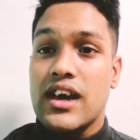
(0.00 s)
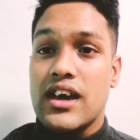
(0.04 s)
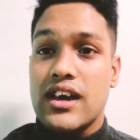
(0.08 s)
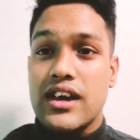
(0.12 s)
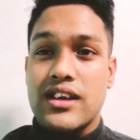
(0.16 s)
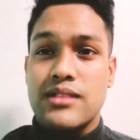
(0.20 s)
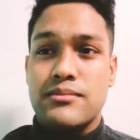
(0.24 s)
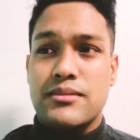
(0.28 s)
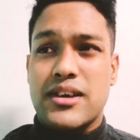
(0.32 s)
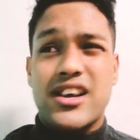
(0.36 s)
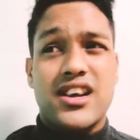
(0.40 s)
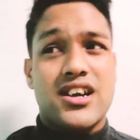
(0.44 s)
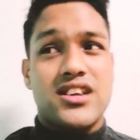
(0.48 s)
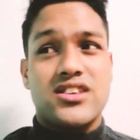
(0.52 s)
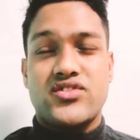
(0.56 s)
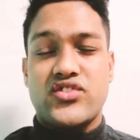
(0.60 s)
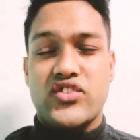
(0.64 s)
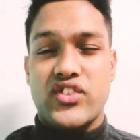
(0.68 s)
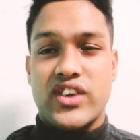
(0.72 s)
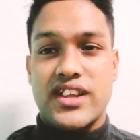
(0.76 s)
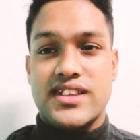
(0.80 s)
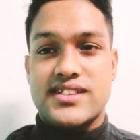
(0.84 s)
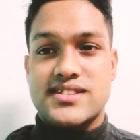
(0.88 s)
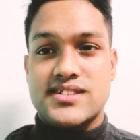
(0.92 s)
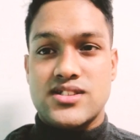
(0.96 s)
In my
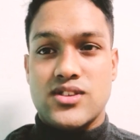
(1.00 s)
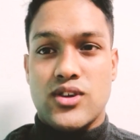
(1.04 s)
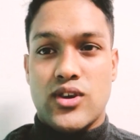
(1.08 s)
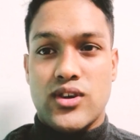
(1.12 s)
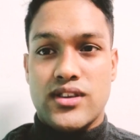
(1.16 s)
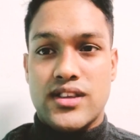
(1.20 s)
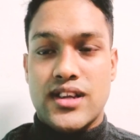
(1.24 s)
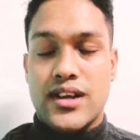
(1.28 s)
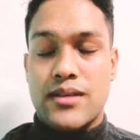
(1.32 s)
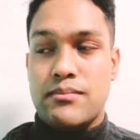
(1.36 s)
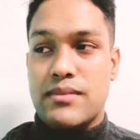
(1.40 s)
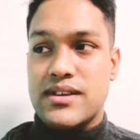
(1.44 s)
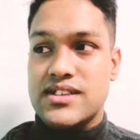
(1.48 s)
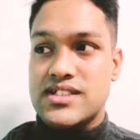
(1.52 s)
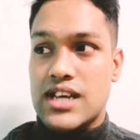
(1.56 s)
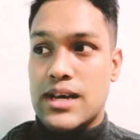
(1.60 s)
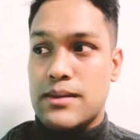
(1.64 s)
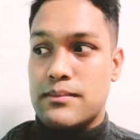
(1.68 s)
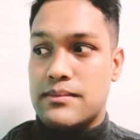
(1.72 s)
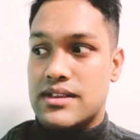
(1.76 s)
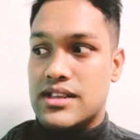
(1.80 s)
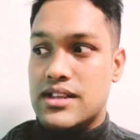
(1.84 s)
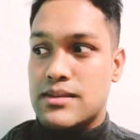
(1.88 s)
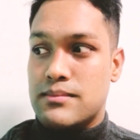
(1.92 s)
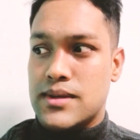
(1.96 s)
country, it's not that much
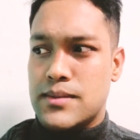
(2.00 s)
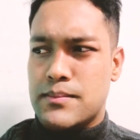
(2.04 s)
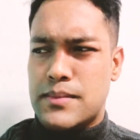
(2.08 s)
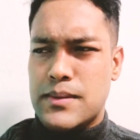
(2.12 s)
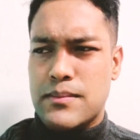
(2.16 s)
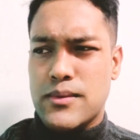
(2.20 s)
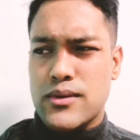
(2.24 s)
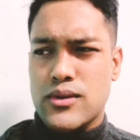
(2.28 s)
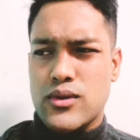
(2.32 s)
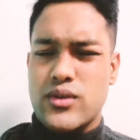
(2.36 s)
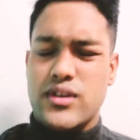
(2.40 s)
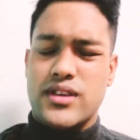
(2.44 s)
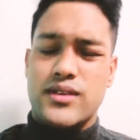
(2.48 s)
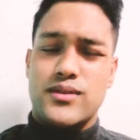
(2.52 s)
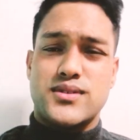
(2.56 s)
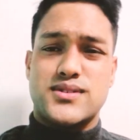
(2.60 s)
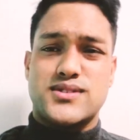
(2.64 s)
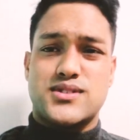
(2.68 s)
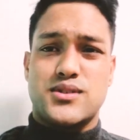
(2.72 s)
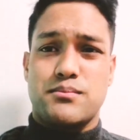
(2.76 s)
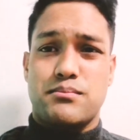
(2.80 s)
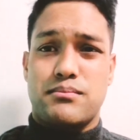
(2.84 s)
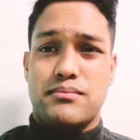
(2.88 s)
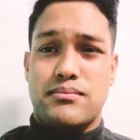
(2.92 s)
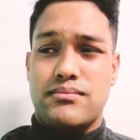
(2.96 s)
available. People don't used
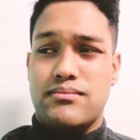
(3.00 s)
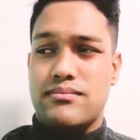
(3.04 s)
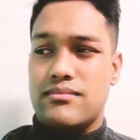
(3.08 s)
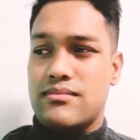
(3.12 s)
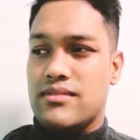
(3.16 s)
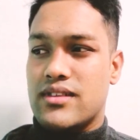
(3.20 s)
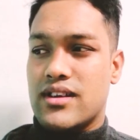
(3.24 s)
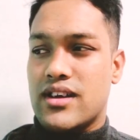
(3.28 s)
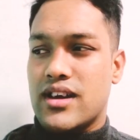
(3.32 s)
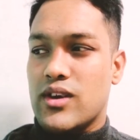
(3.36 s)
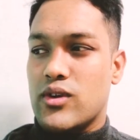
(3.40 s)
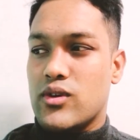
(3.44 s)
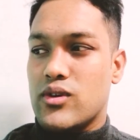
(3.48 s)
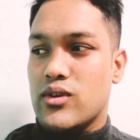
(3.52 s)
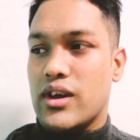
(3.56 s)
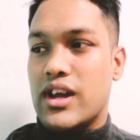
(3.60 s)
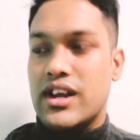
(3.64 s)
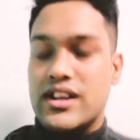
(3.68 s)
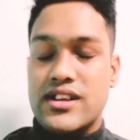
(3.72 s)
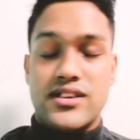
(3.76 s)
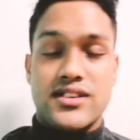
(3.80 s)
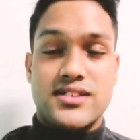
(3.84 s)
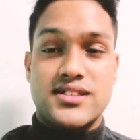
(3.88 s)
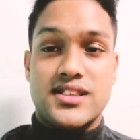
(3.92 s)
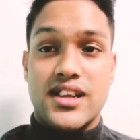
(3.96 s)
to, you know,
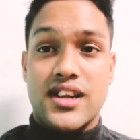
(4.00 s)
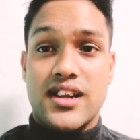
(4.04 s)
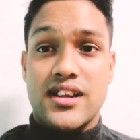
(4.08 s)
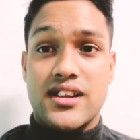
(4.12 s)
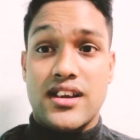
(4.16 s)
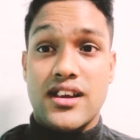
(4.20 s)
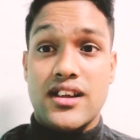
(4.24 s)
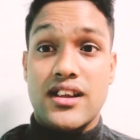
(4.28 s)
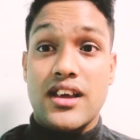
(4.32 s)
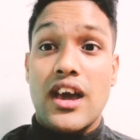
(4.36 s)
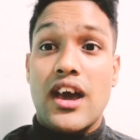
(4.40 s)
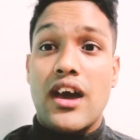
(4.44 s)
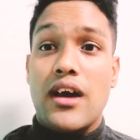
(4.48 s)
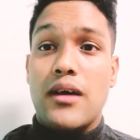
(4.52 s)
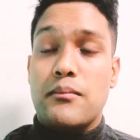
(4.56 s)
interested in it.